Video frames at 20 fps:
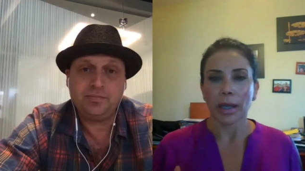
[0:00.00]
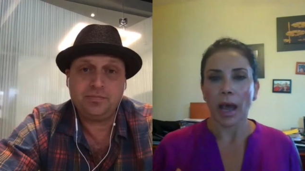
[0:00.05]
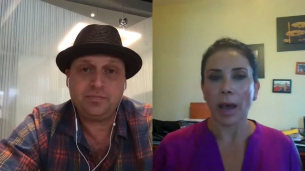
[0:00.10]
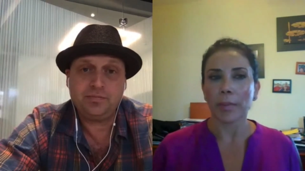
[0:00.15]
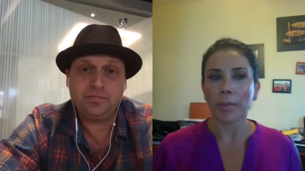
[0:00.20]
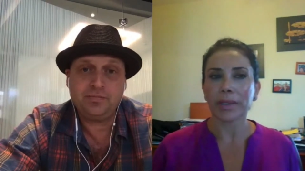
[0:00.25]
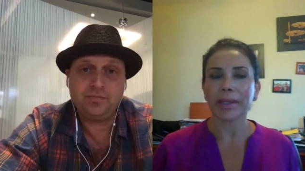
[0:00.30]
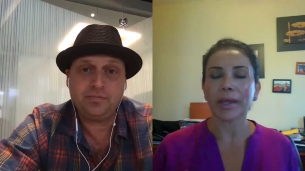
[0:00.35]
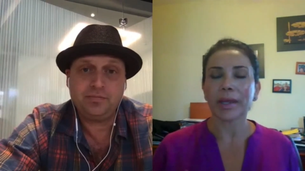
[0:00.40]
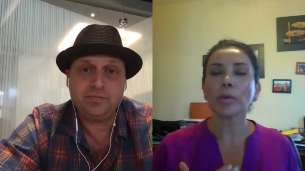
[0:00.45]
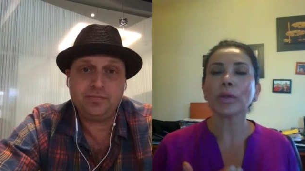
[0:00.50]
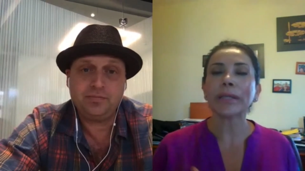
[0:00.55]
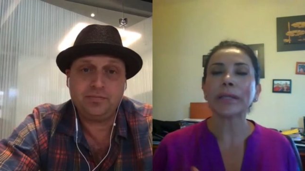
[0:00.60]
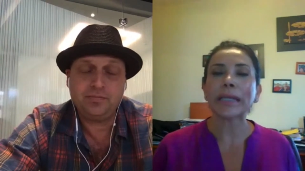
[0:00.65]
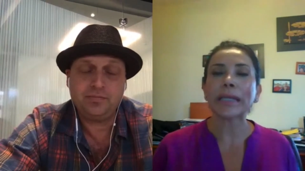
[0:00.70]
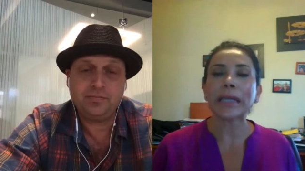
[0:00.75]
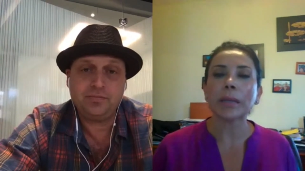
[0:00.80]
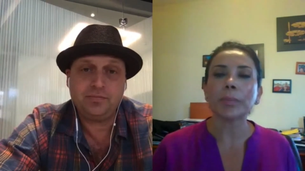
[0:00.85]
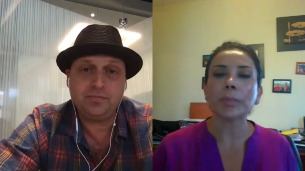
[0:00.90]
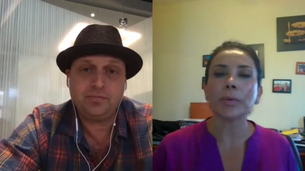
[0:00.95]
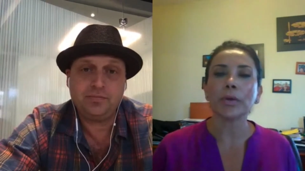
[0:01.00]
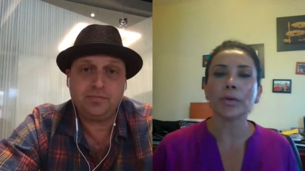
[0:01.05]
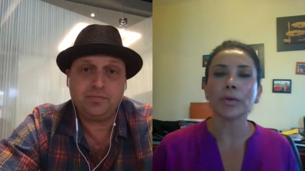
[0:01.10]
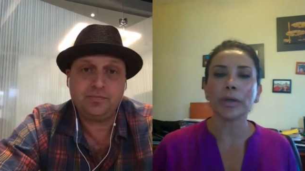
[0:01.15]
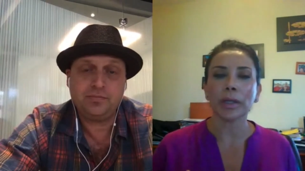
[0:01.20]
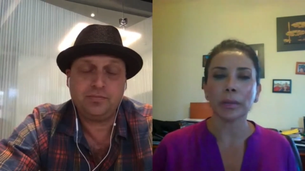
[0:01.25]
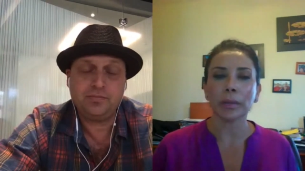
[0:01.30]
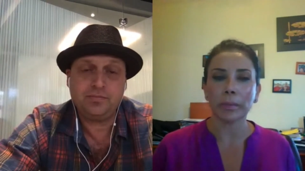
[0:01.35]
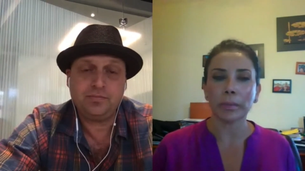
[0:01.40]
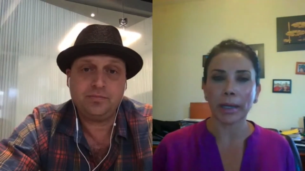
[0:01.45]
Speaker 1: I mean, they will keep you
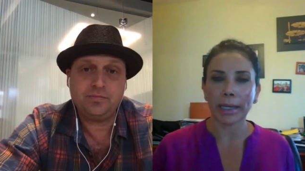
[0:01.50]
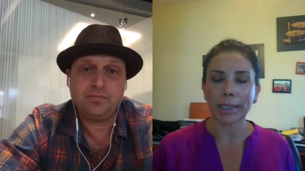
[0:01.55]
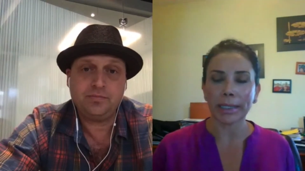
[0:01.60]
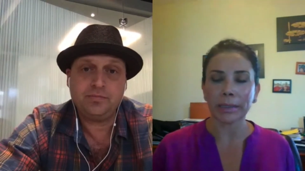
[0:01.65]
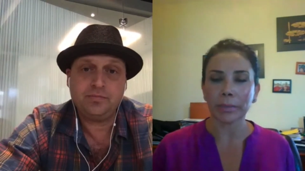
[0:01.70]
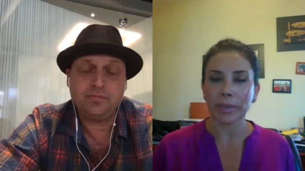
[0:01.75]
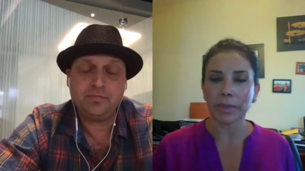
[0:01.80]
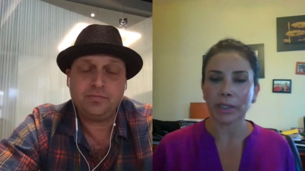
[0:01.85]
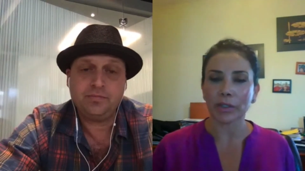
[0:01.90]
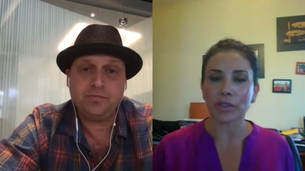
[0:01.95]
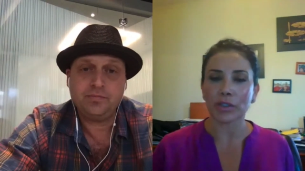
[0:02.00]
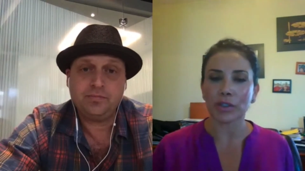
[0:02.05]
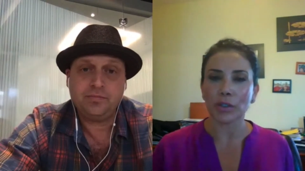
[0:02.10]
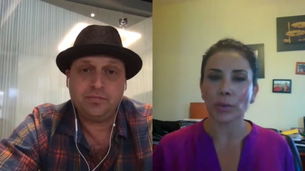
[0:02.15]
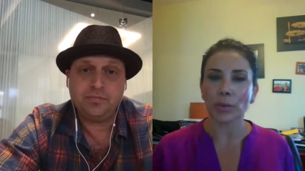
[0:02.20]
in mind because